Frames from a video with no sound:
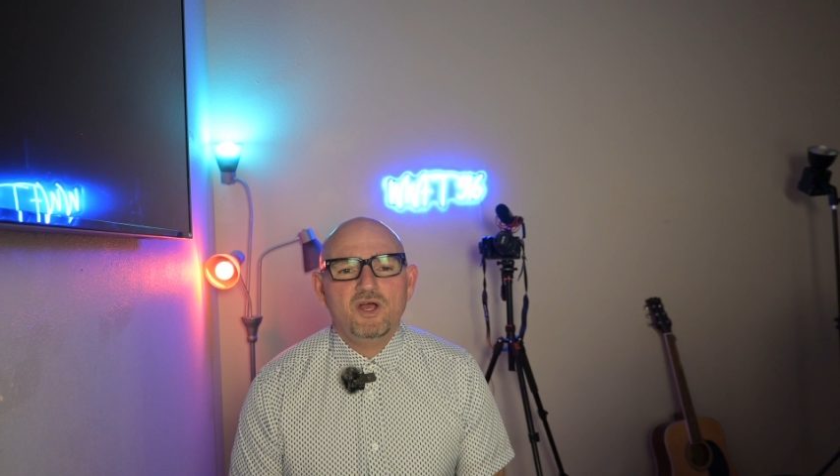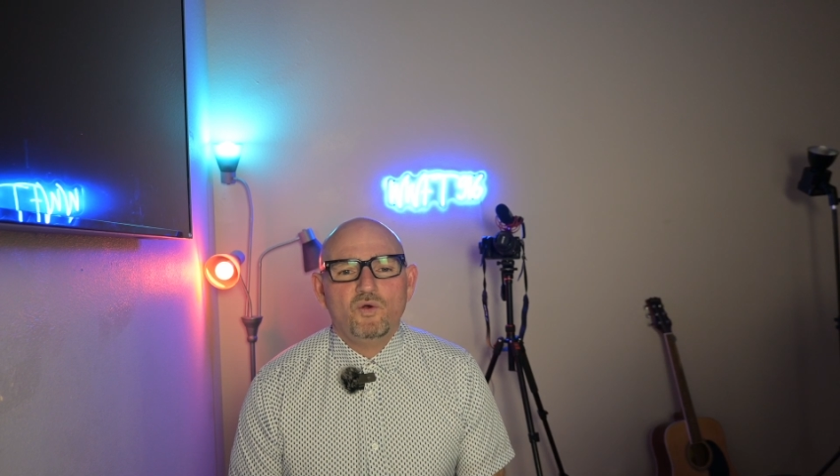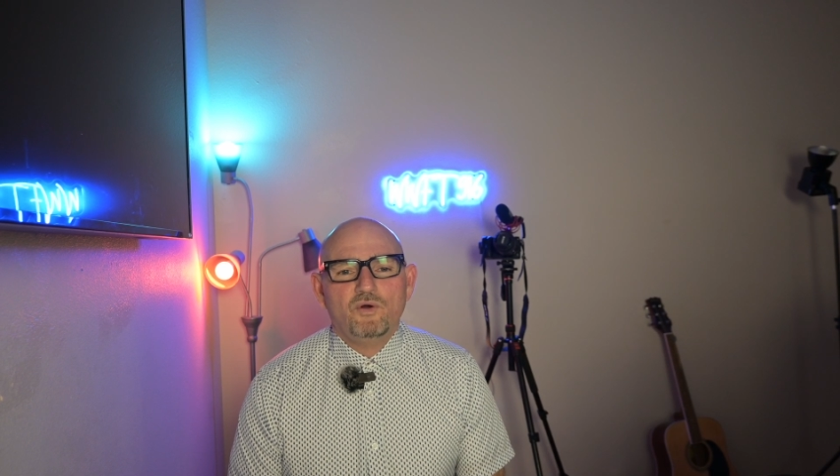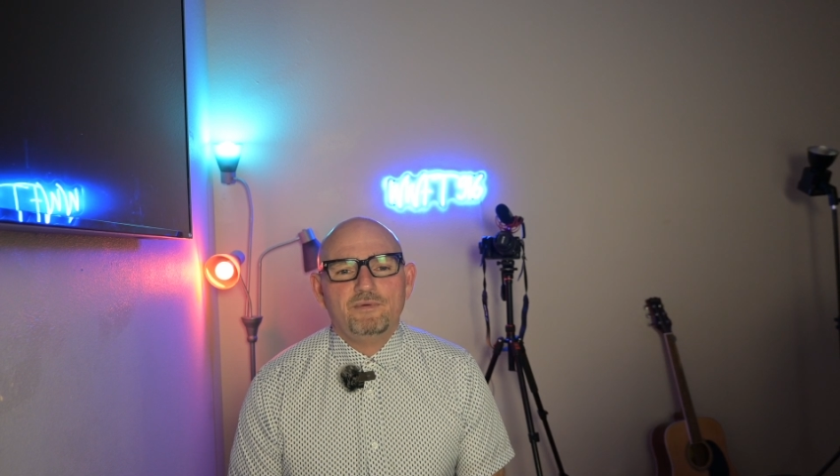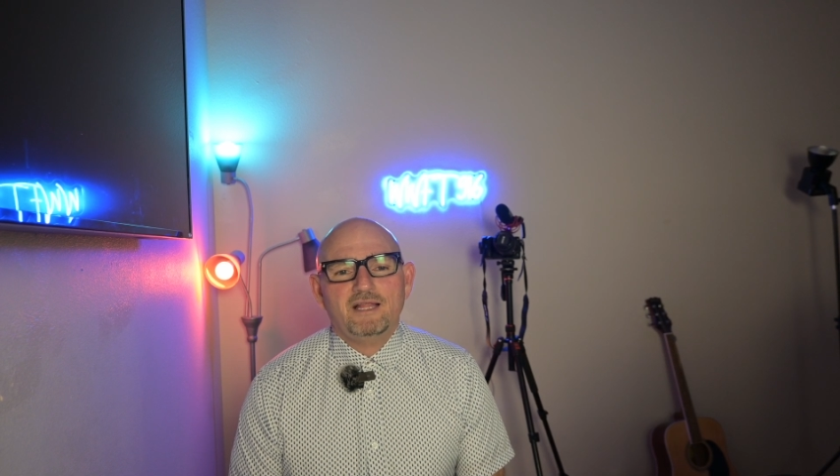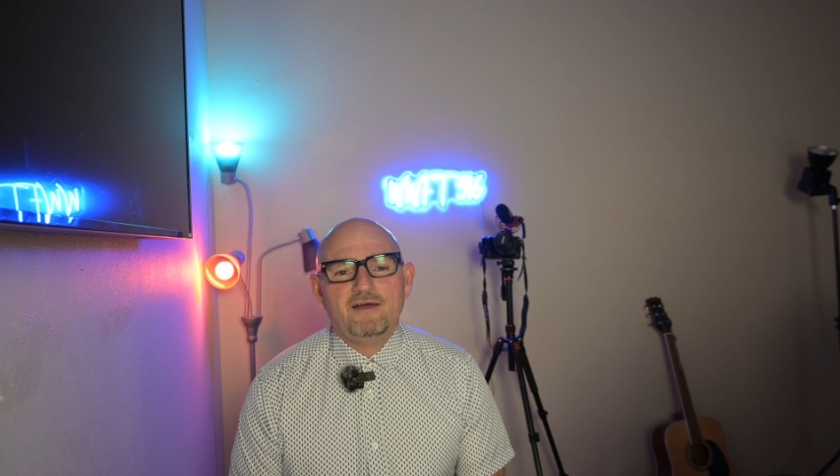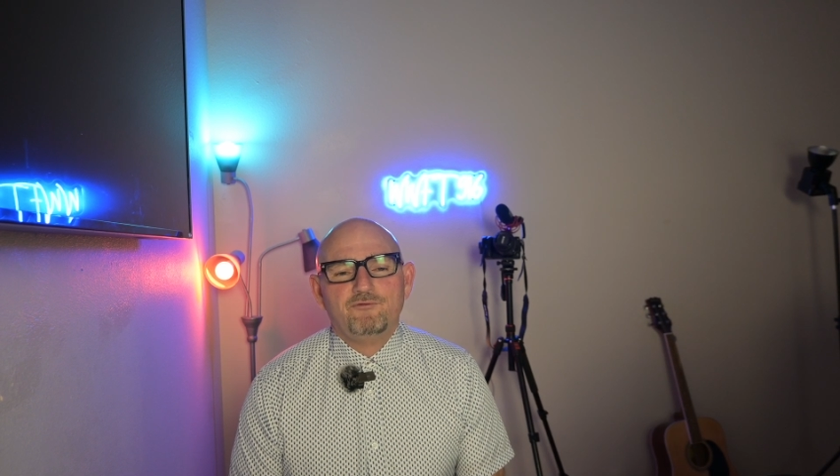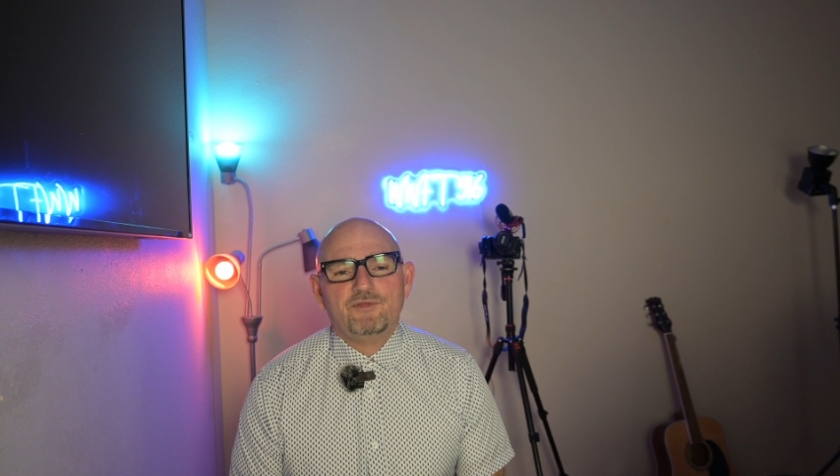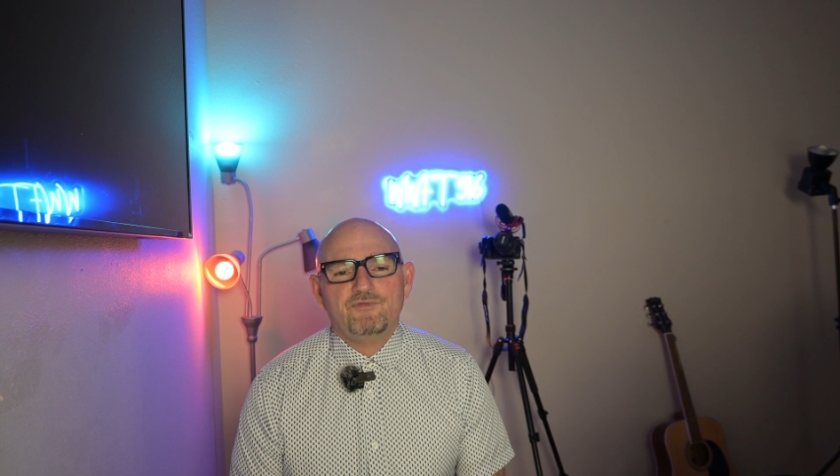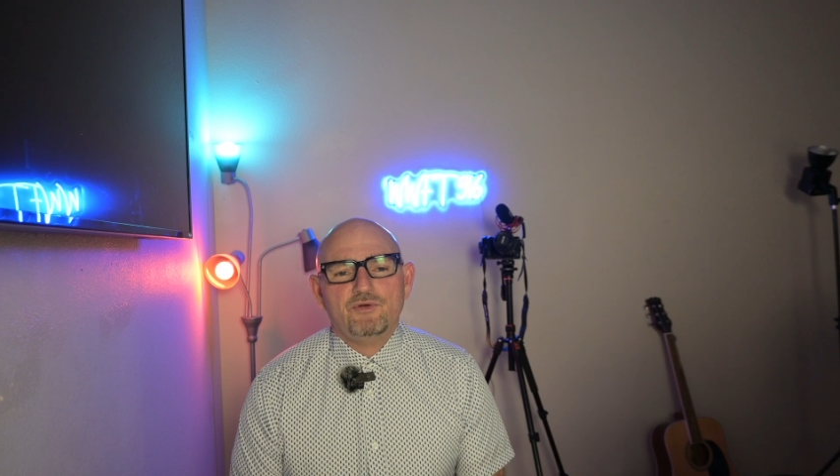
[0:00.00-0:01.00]
will be left
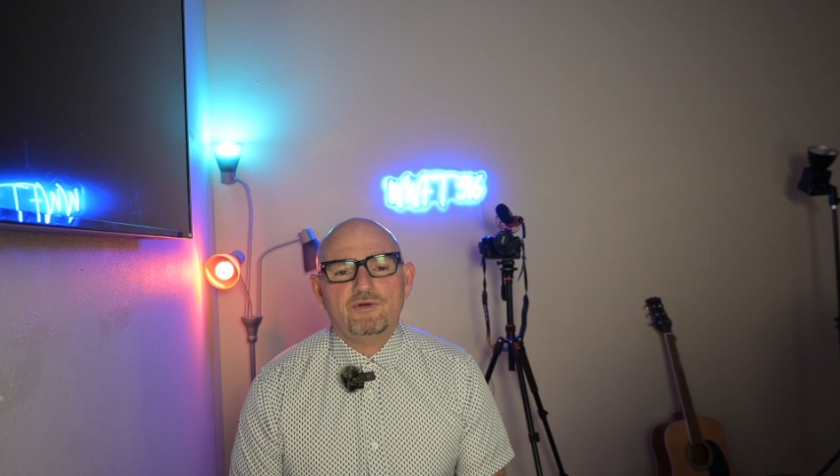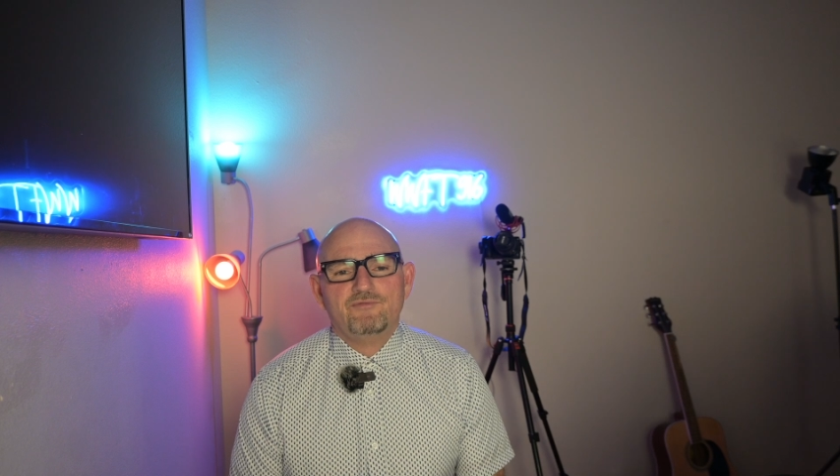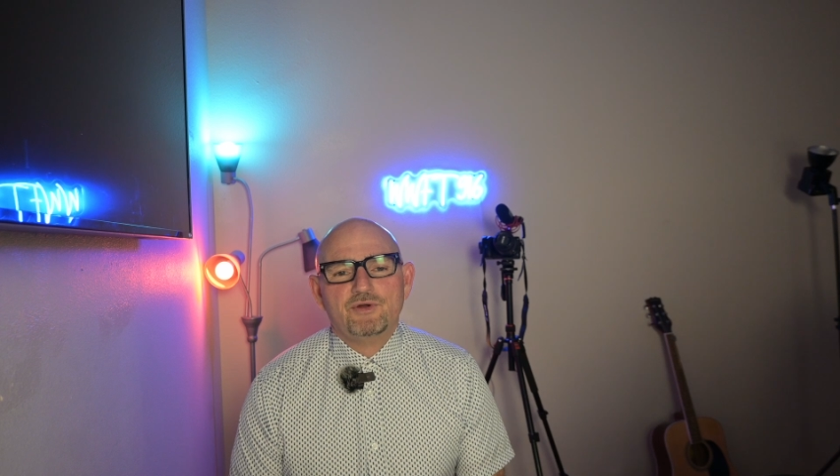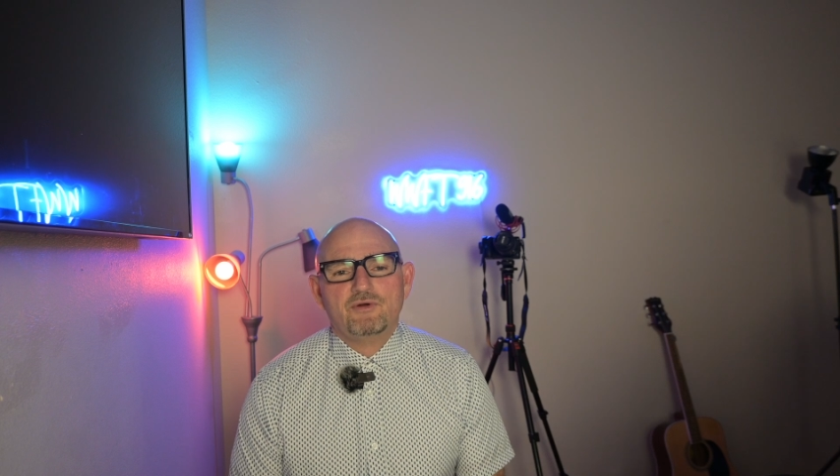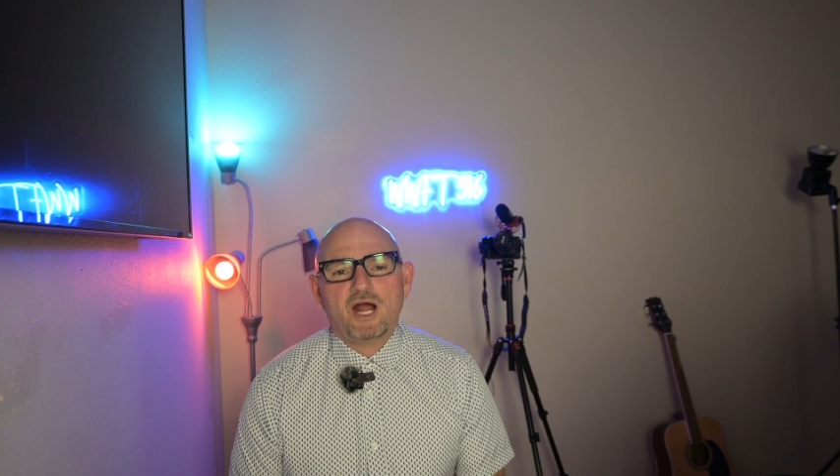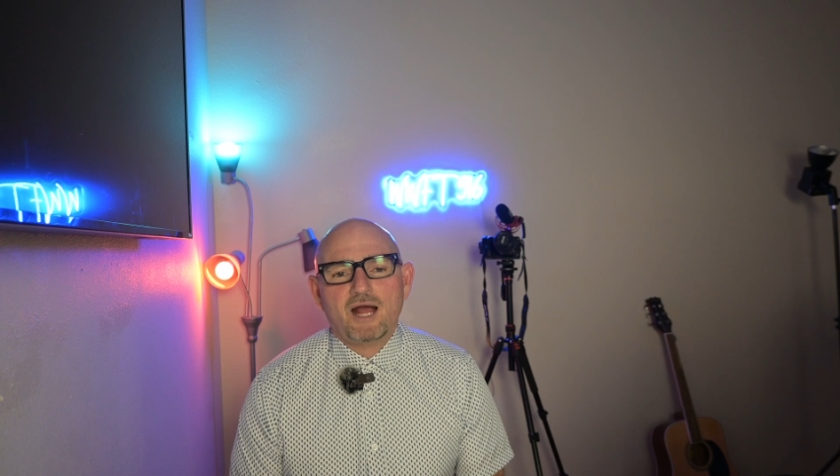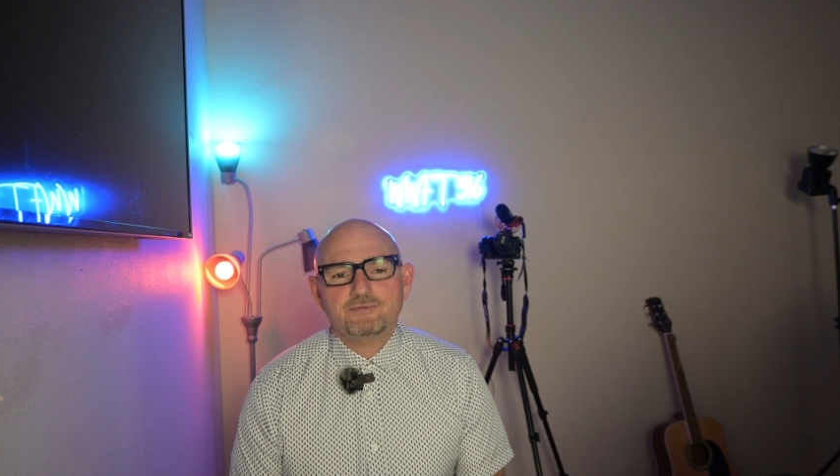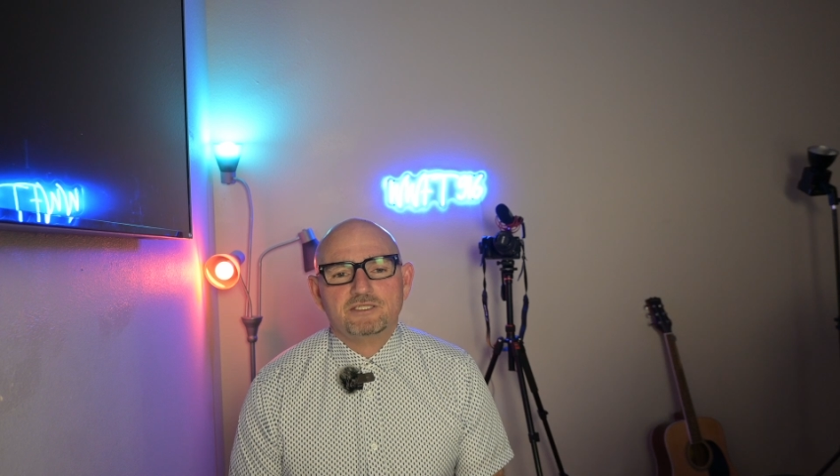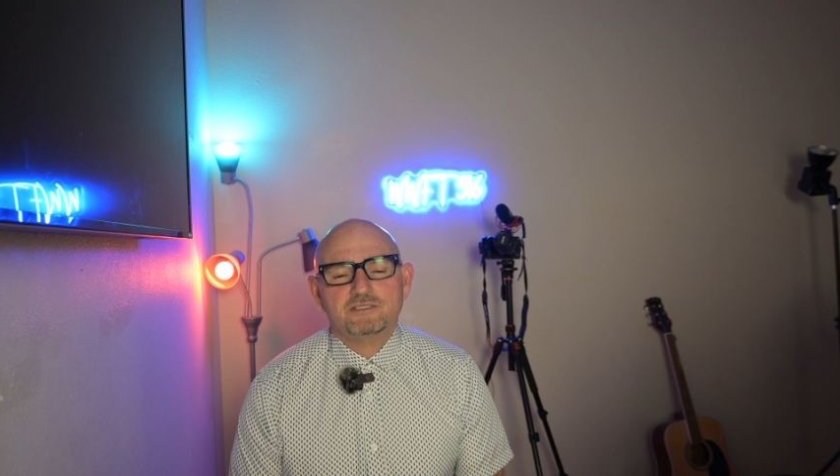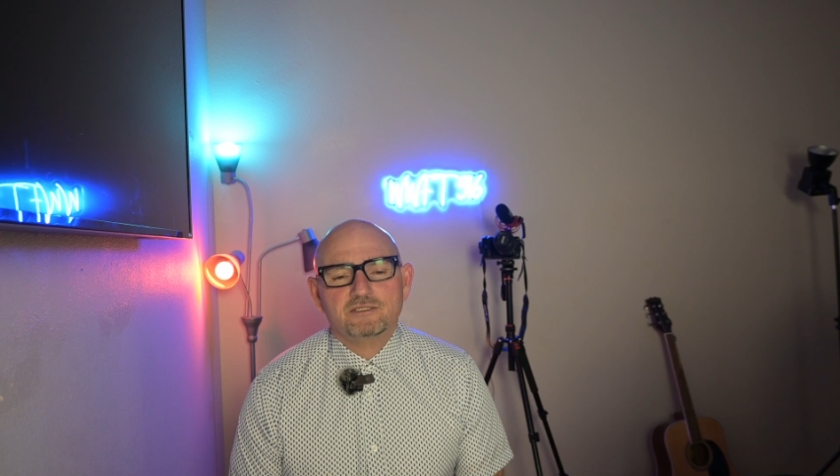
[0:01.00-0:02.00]
with fewer and fewer
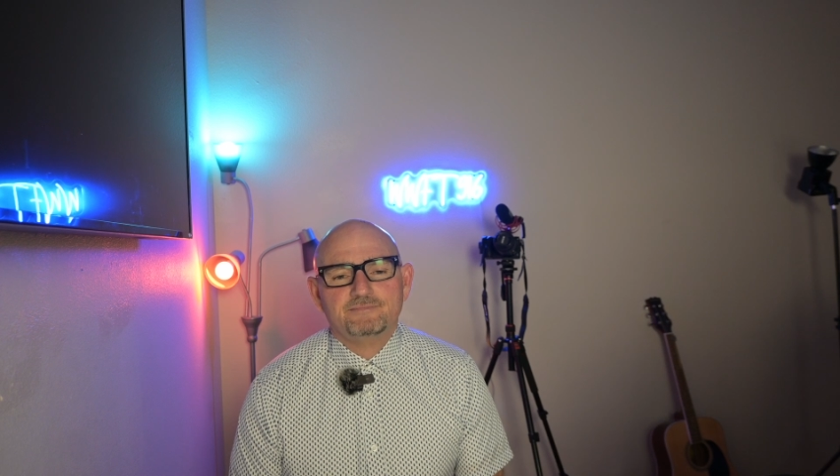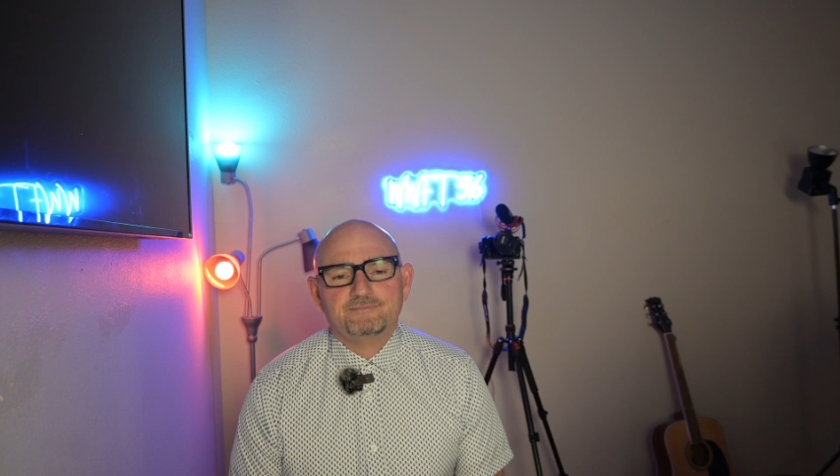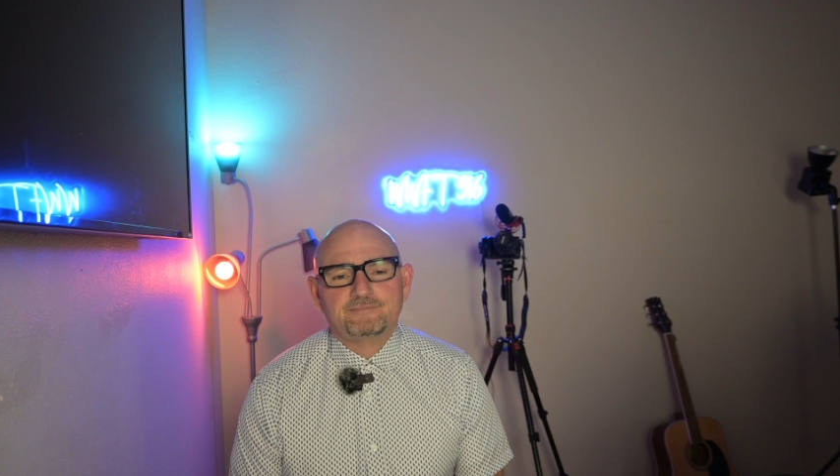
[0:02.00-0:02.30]
options.